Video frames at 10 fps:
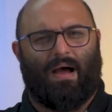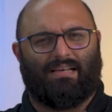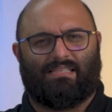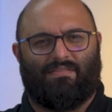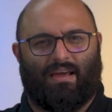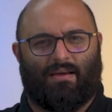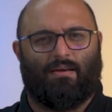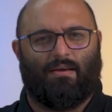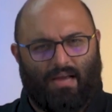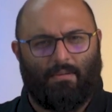R Civic.
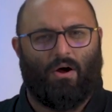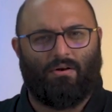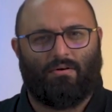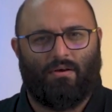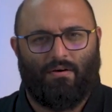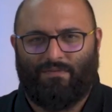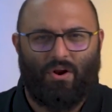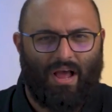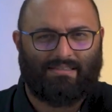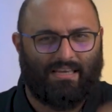Come on, we're not
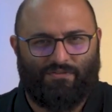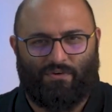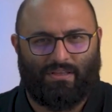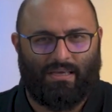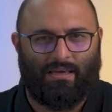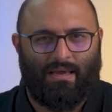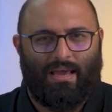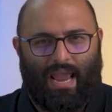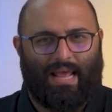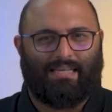asking for the
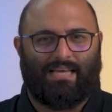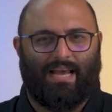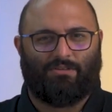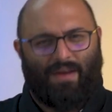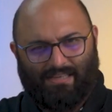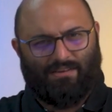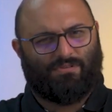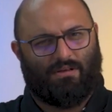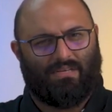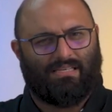NSX, we're asking for
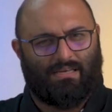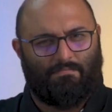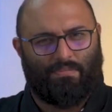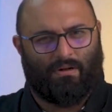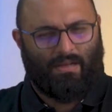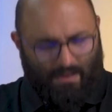something simple,